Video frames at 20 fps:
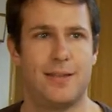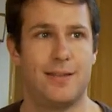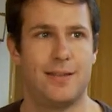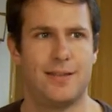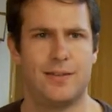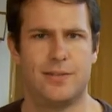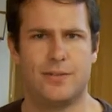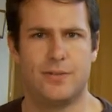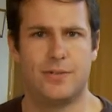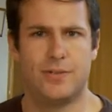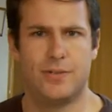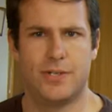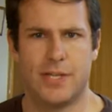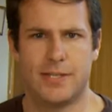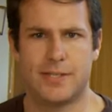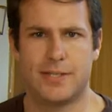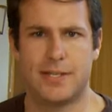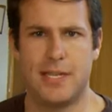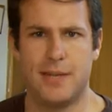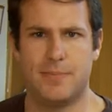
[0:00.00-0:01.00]
It
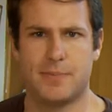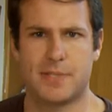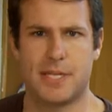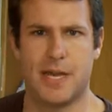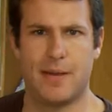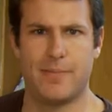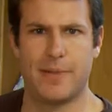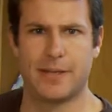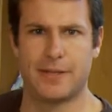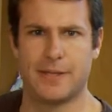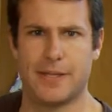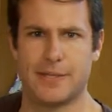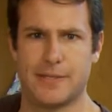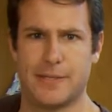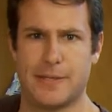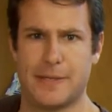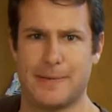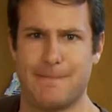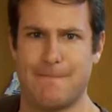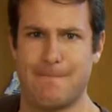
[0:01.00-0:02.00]
just keeps coming,
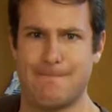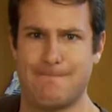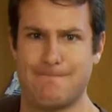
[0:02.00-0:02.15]
doesn't it?